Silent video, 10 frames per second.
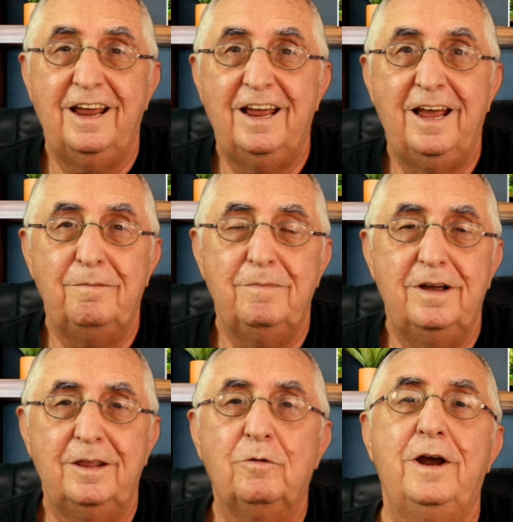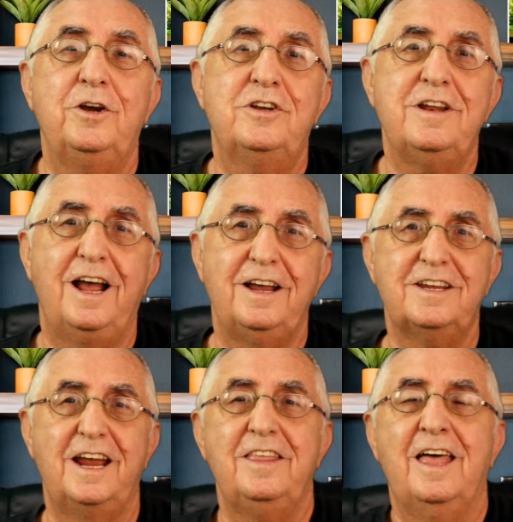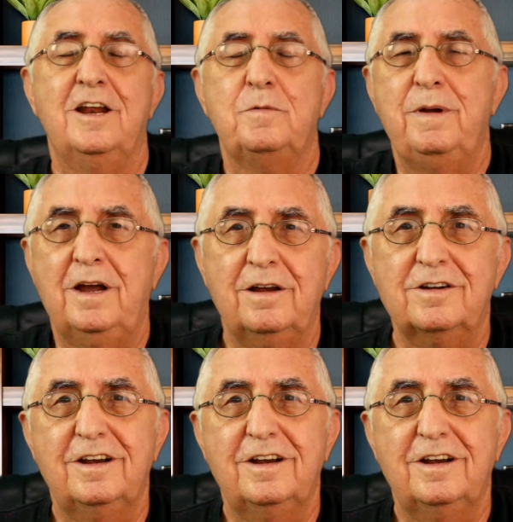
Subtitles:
And the reason I say that is because